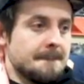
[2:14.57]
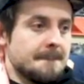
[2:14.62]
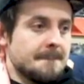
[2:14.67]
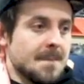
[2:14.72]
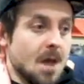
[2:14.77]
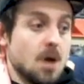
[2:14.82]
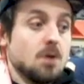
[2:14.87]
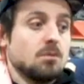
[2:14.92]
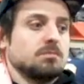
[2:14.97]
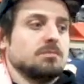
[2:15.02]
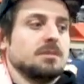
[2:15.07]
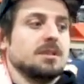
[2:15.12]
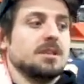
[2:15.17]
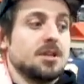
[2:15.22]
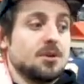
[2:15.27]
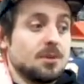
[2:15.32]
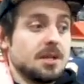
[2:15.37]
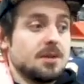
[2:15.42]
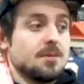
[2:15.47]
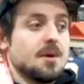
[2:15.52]
Oh,
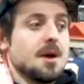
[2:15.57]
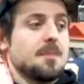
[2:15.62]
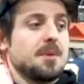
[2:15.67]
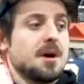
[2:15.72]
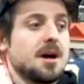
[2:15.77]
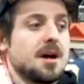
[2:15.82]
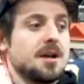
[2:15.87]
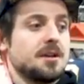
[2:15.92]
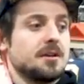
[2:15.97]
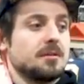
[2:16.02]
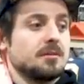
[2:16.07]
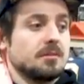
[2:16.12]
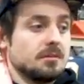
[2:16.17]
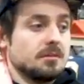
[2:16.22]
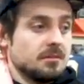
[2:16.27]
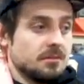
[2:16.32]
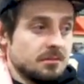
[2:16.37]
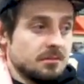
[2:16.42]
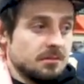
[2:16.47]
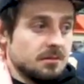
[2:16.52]
literally right behind you.
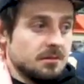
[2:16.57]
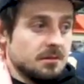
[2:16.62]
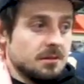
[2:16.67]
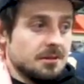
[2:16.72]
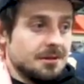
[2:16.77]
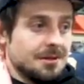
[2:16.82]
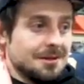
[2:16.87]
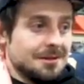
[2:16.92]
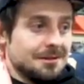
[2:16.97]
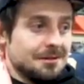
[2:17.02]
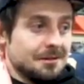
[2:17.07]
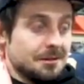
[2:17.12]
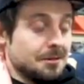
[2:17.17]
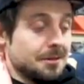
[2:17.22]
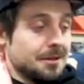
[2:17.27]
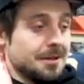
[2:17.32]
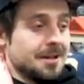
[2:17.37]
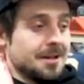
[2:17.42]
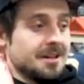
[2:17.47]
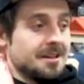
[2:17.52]

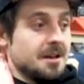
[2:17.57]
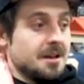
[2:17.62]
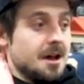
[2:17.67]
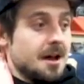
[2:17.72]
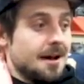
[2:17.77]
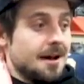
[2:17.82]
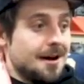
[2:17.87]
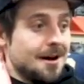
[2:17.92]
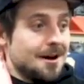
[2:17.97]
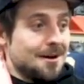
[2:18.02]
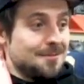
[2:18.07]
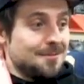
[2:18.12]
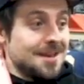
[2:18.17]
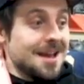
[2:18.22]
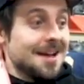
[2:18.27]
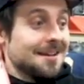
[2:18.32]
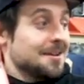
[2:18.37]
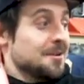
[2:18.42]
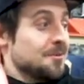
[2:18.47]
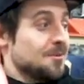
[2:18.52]

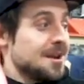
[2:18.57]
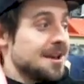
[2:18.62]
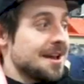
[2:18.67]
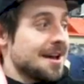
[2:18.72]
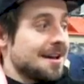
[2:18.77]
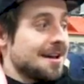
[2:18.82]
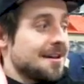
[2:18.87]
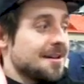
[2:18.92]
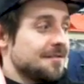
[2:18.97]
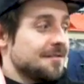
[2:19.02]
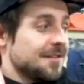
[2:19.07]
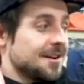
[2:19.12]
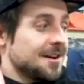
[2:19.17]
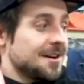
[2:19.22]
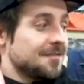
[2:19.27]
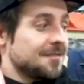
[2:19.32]
Yeah, we have